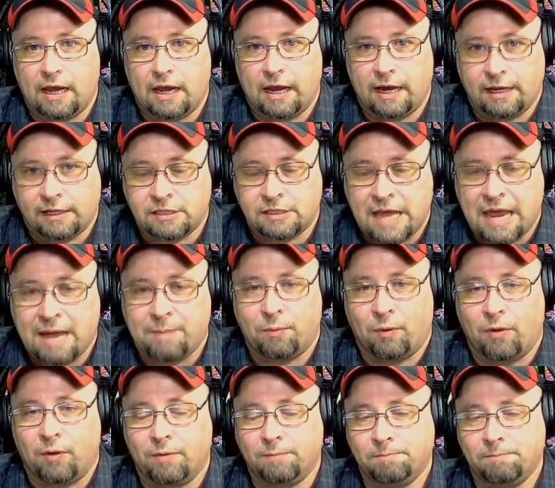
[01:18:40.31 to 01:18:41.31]
an
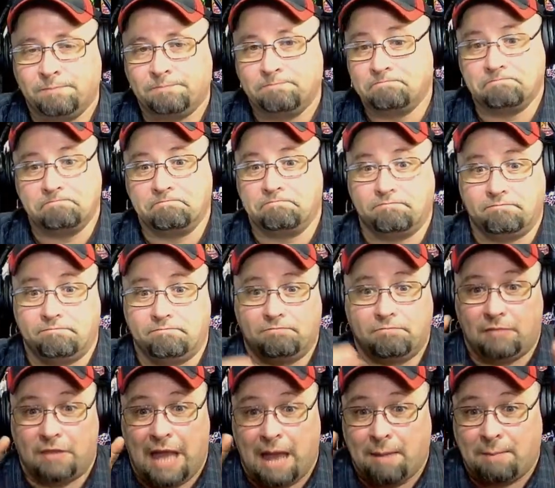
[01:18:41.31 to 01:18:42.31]
example.
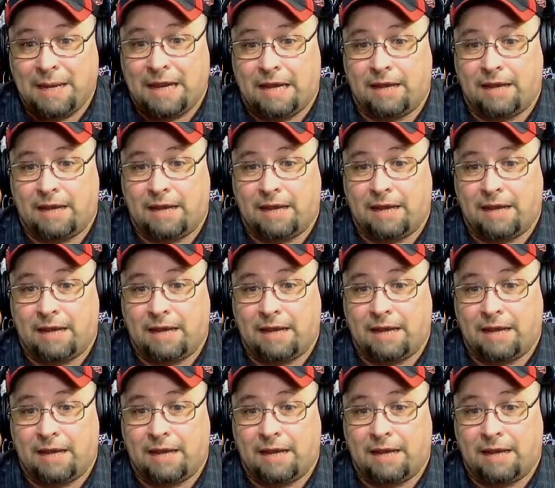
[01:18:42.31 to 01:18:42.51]
Not me.